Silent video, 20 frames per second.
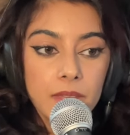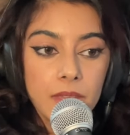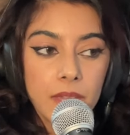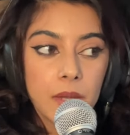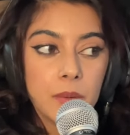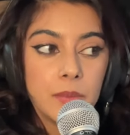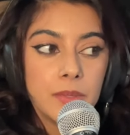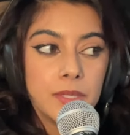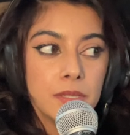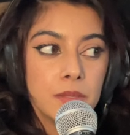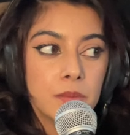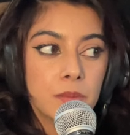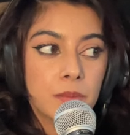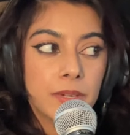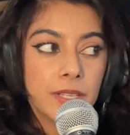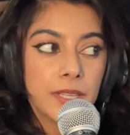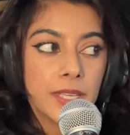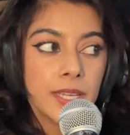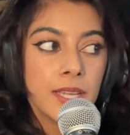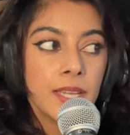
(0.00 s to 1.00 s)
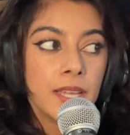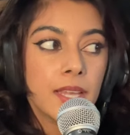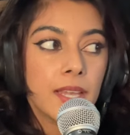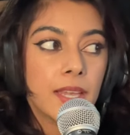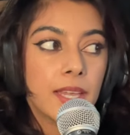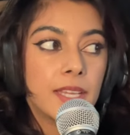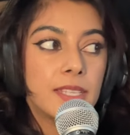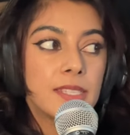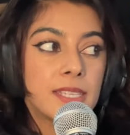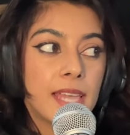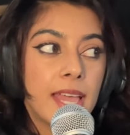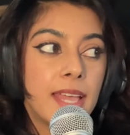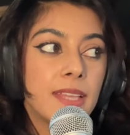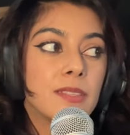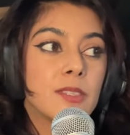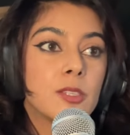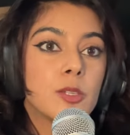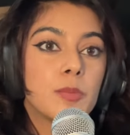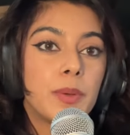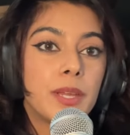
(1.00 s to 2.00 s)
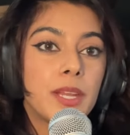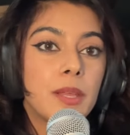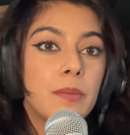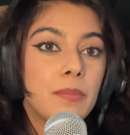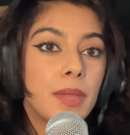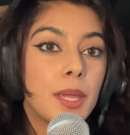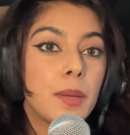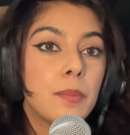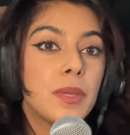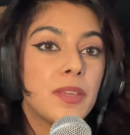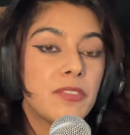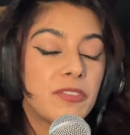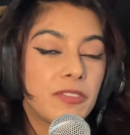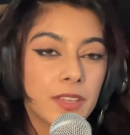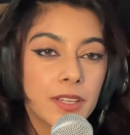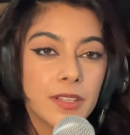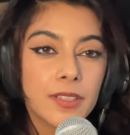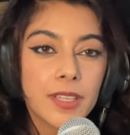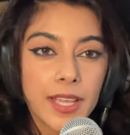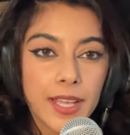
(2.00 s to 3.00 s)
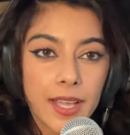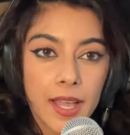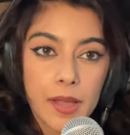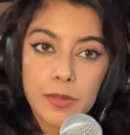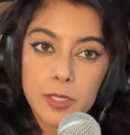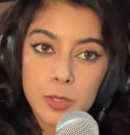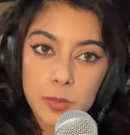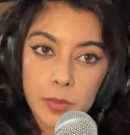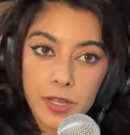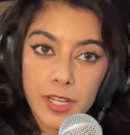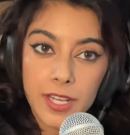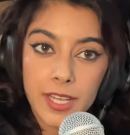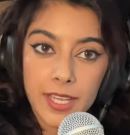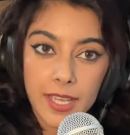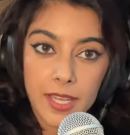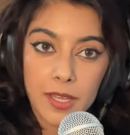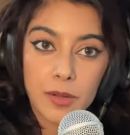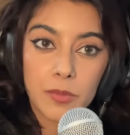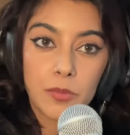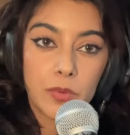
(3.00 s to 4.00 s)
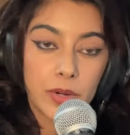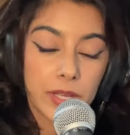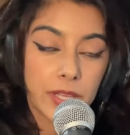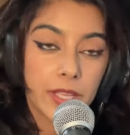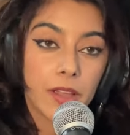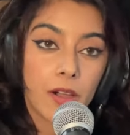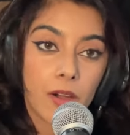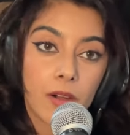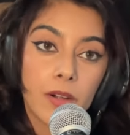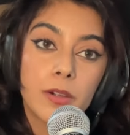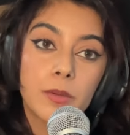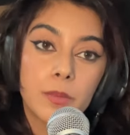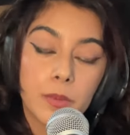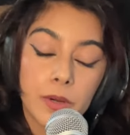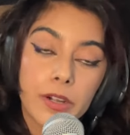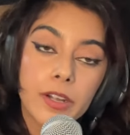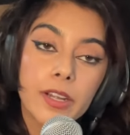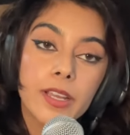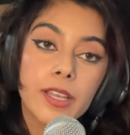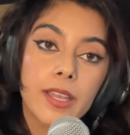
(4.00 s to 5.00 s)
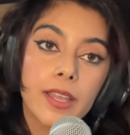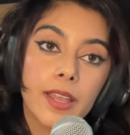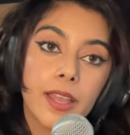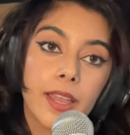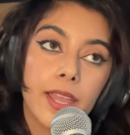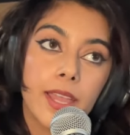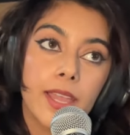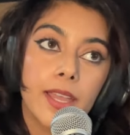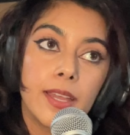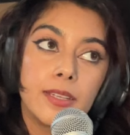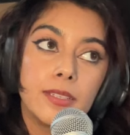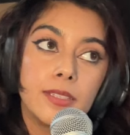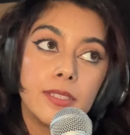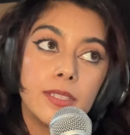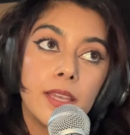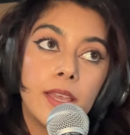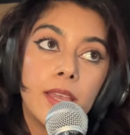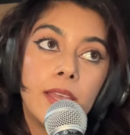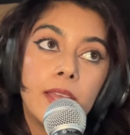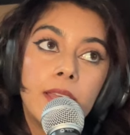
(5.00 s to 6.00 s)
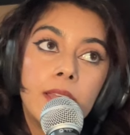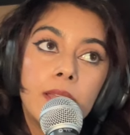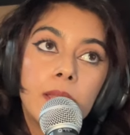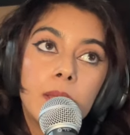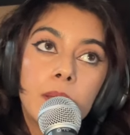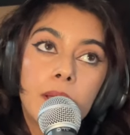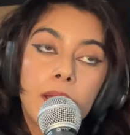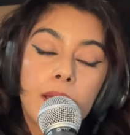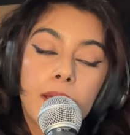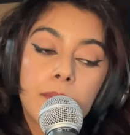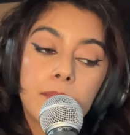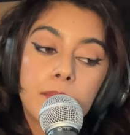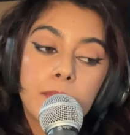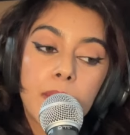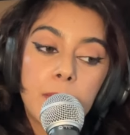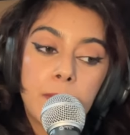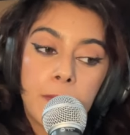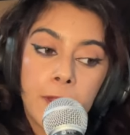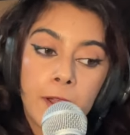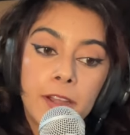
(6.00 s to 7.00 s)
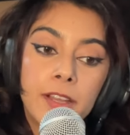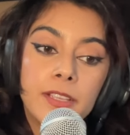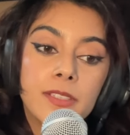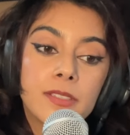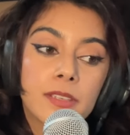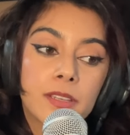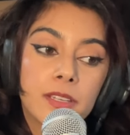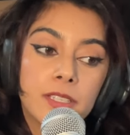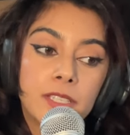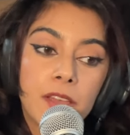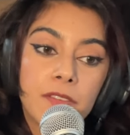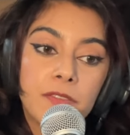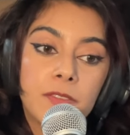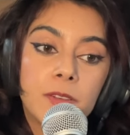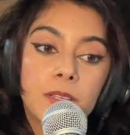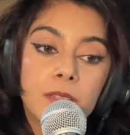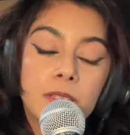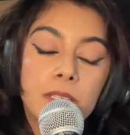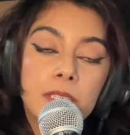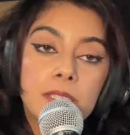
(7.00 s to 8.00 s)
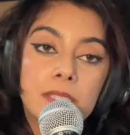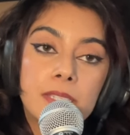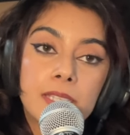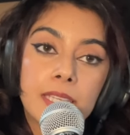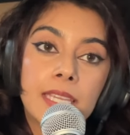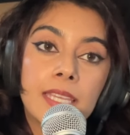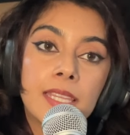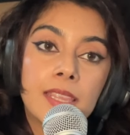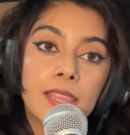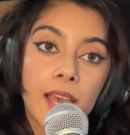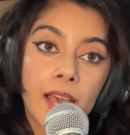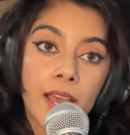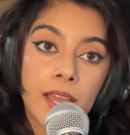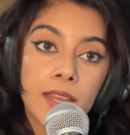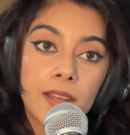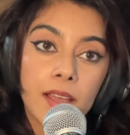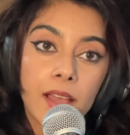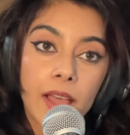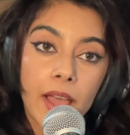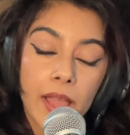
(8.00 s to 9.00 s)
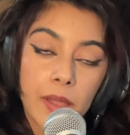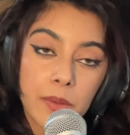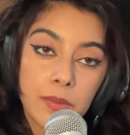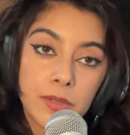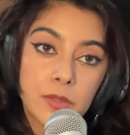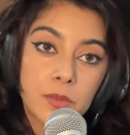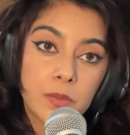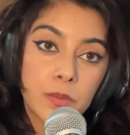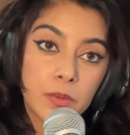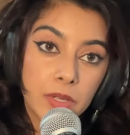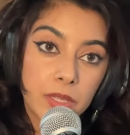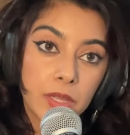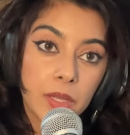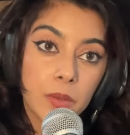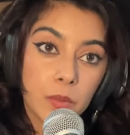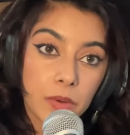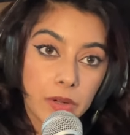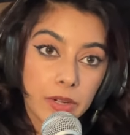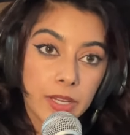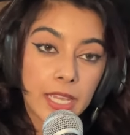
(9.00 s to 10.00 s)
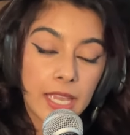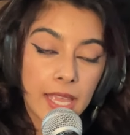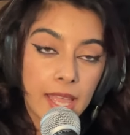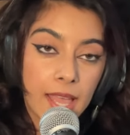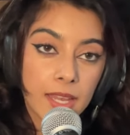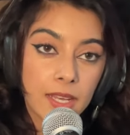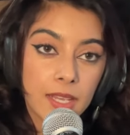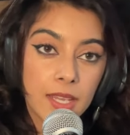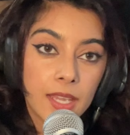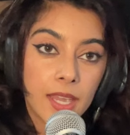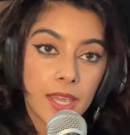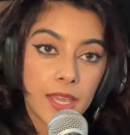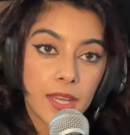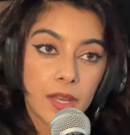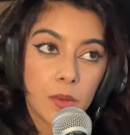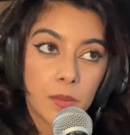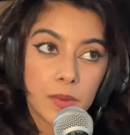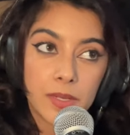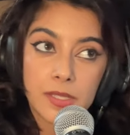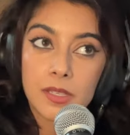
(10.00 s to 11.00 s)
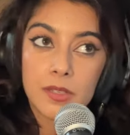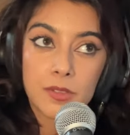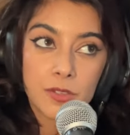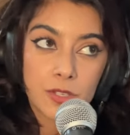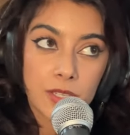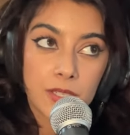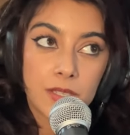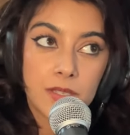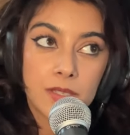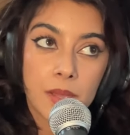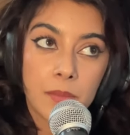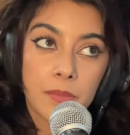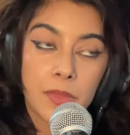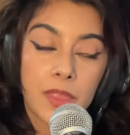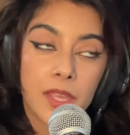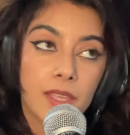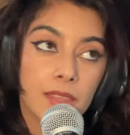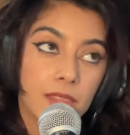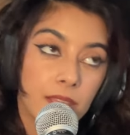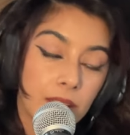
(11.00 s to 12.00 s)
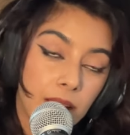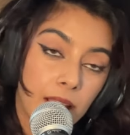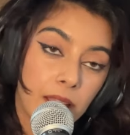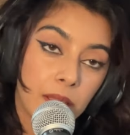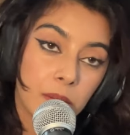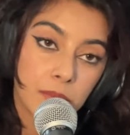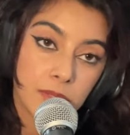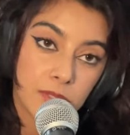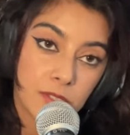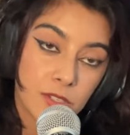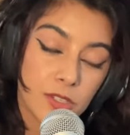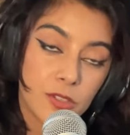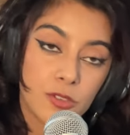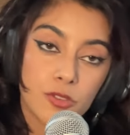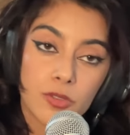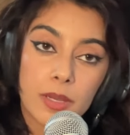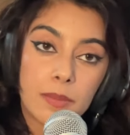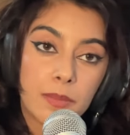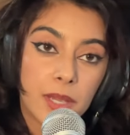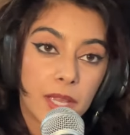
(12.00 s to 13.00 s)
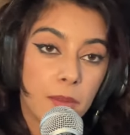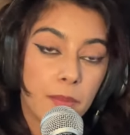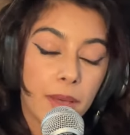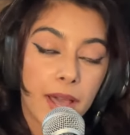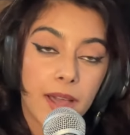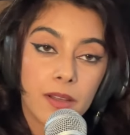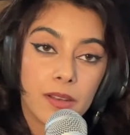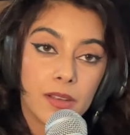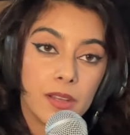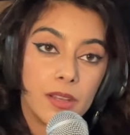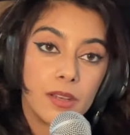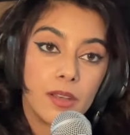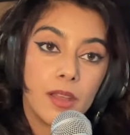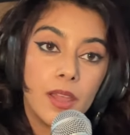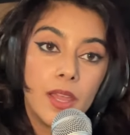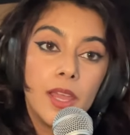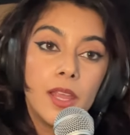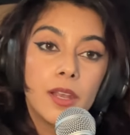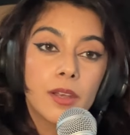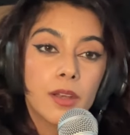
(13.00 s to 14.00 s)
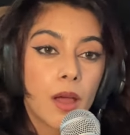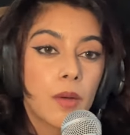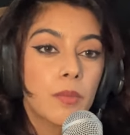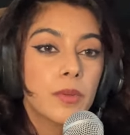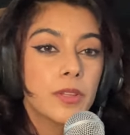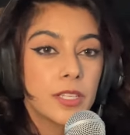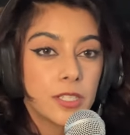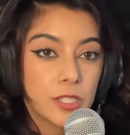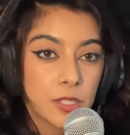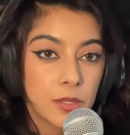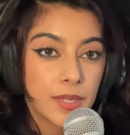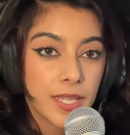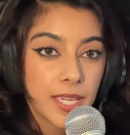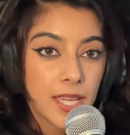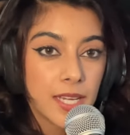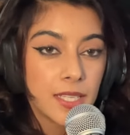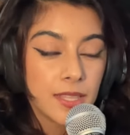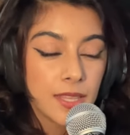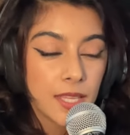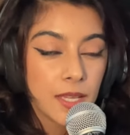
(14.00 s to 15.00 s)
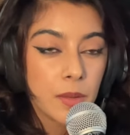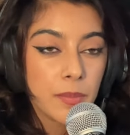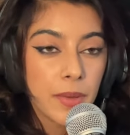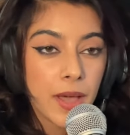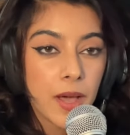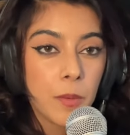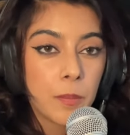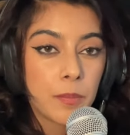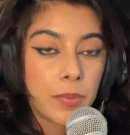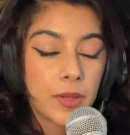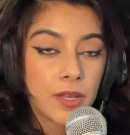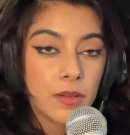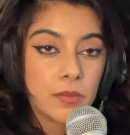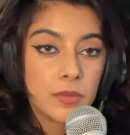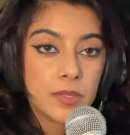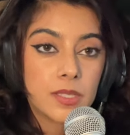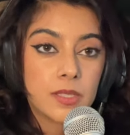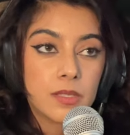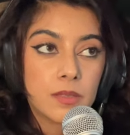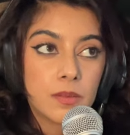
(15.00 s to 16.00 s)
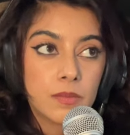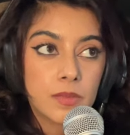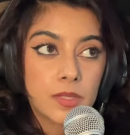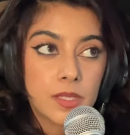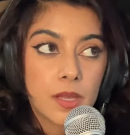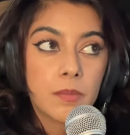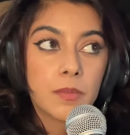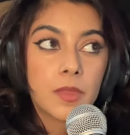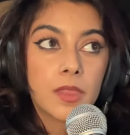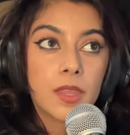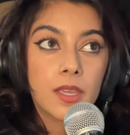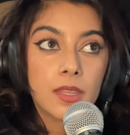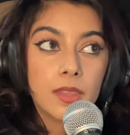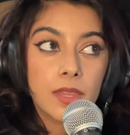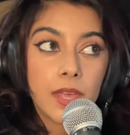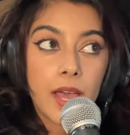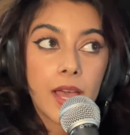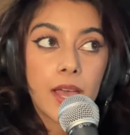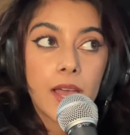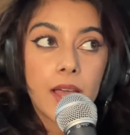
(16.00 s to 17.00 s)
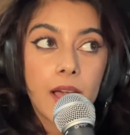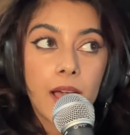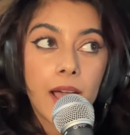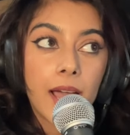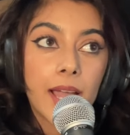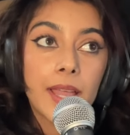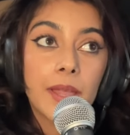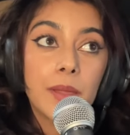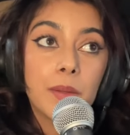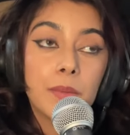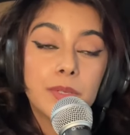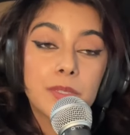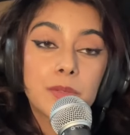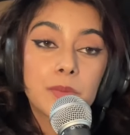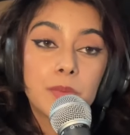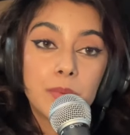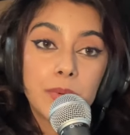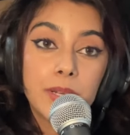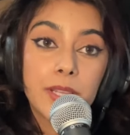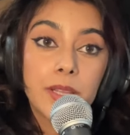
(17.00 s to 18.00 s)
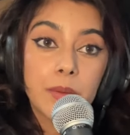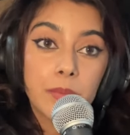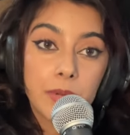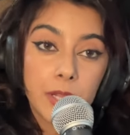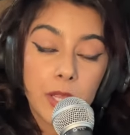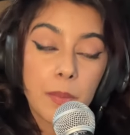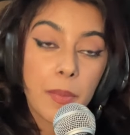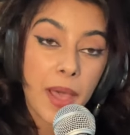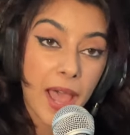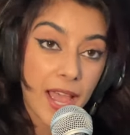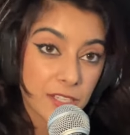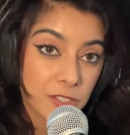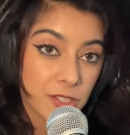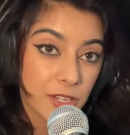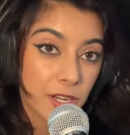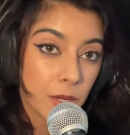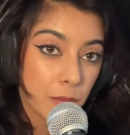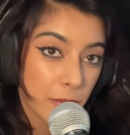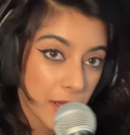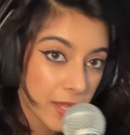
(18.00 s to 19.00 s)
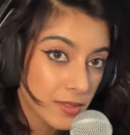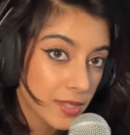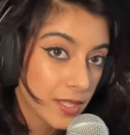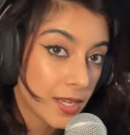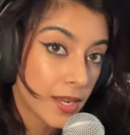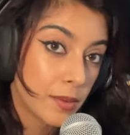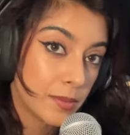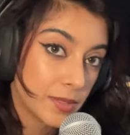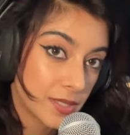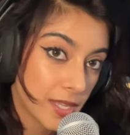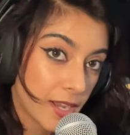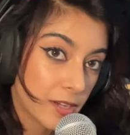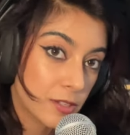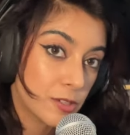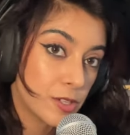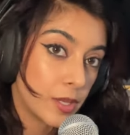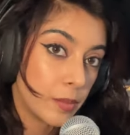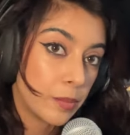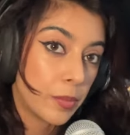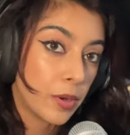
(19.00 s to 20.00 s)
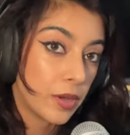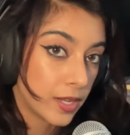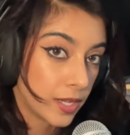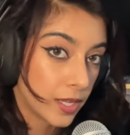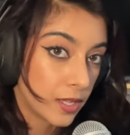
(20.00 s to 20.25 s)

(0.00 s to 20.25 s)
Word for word: it was really intense, but it made me feel like I was putting in really hard work. And my parents could definitely see that I was really working at it, and it wasn't just something that I was just dreaming about and not really doing anything about, but it was something that I was really, really passionate about, that I was actually putting